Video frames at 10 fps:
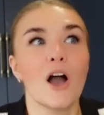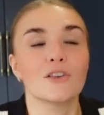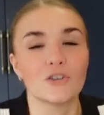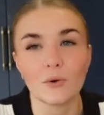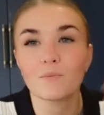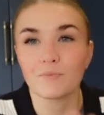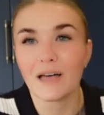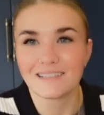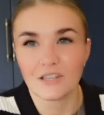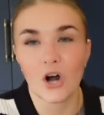you know,
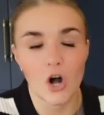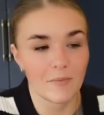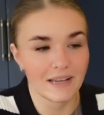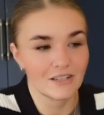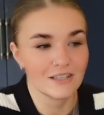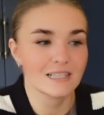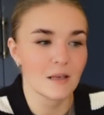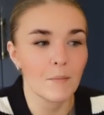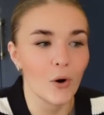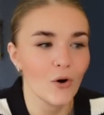that's the car
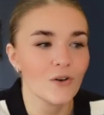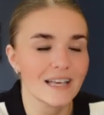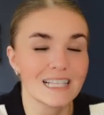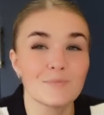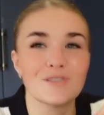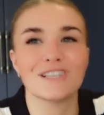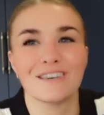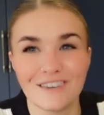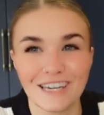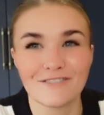maintenance pot. That's
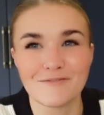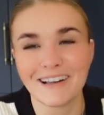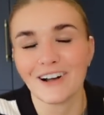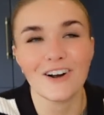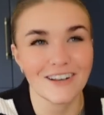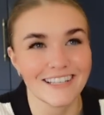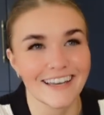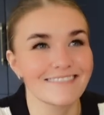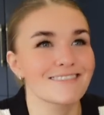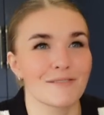specific for my car, because
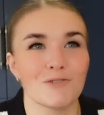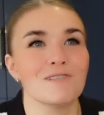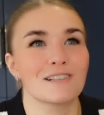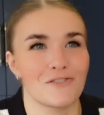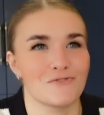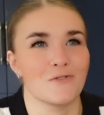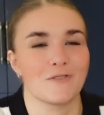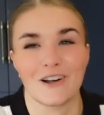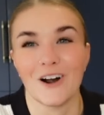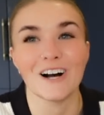again, something always goes wrong
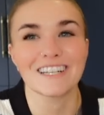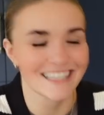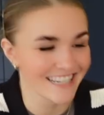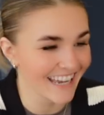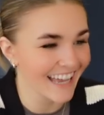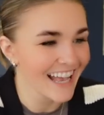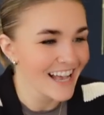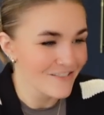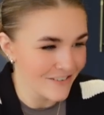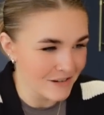with the car, doesn't it?
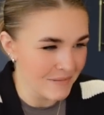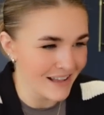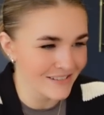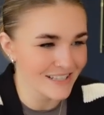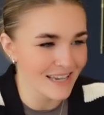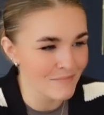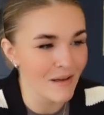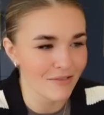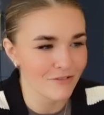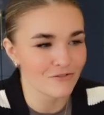£50 a
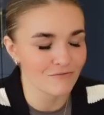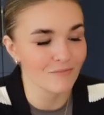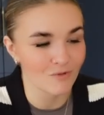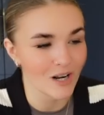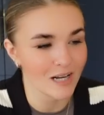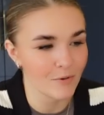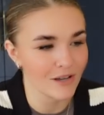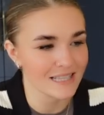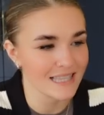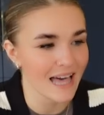month I'm trying to put
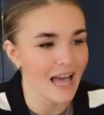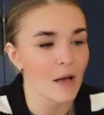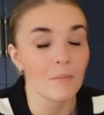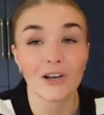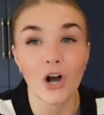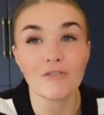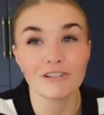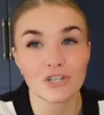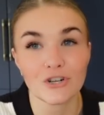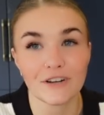into that. My car
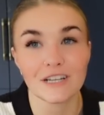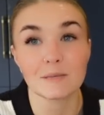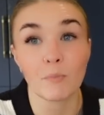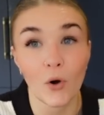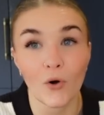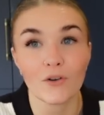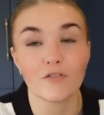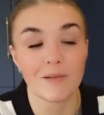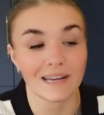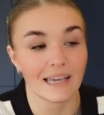insurance pot
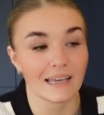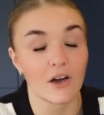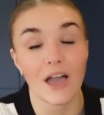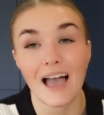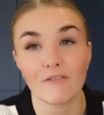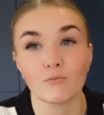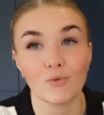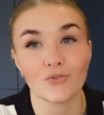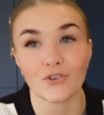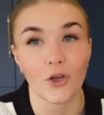of money that I have on
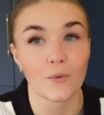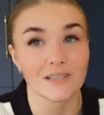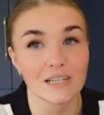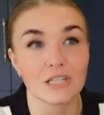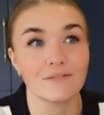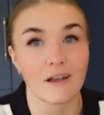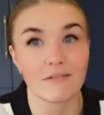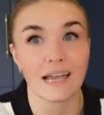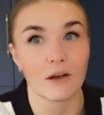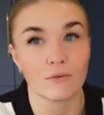Monzo is actually
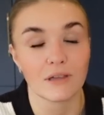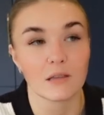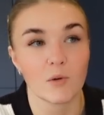very healthy at the